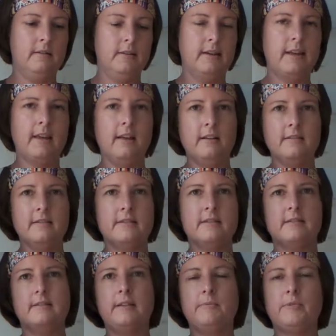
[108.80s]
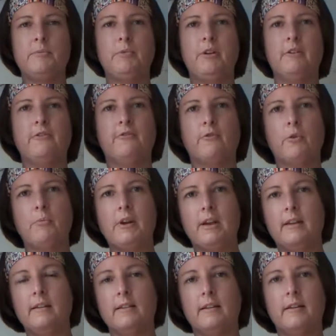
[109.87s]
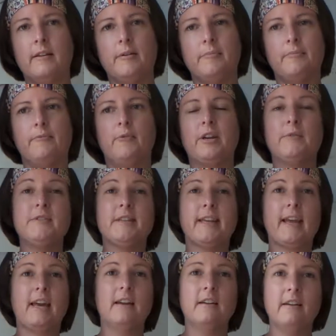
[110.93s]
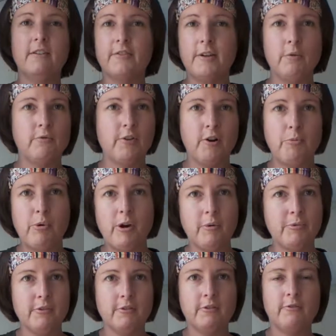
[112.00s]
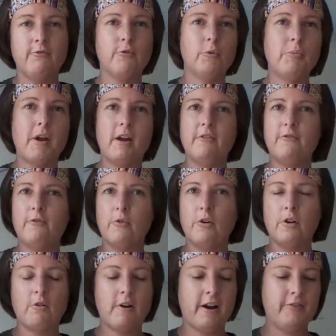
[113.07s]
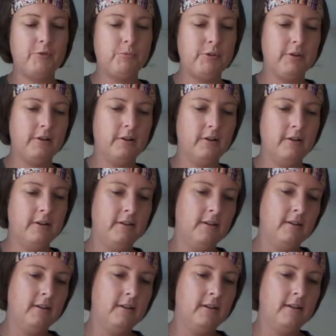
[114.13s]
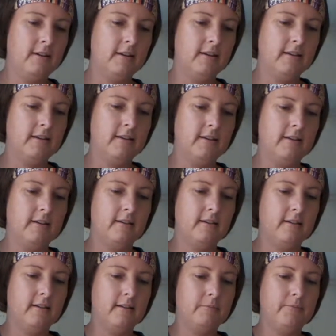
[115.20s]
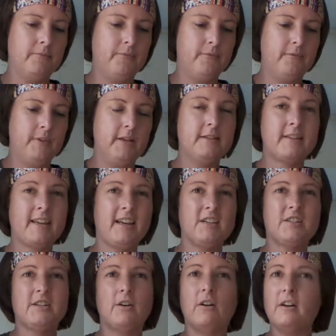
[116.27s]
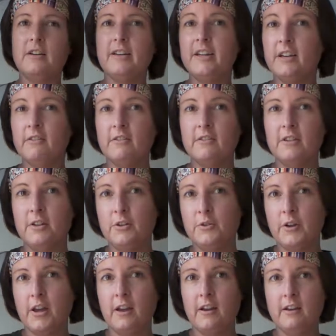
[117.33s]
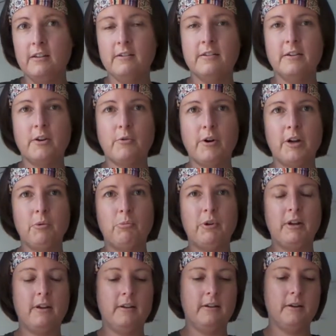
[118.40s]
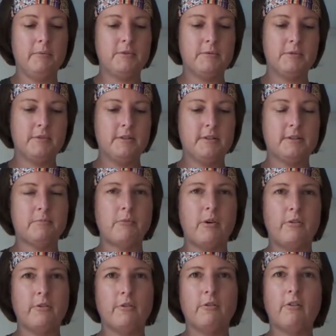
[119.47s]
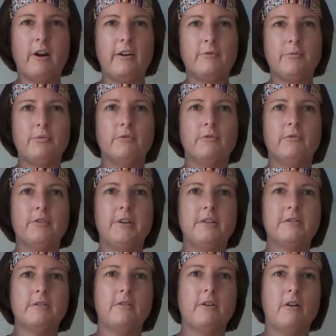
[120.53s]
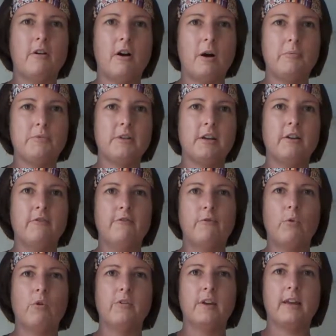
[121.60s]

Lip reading: Cans seem to be a format, when I was in Canada, they were a very popular format for craft beer. It's catching on here in the UK quite a bit, especially smaller craft breweries are opting for the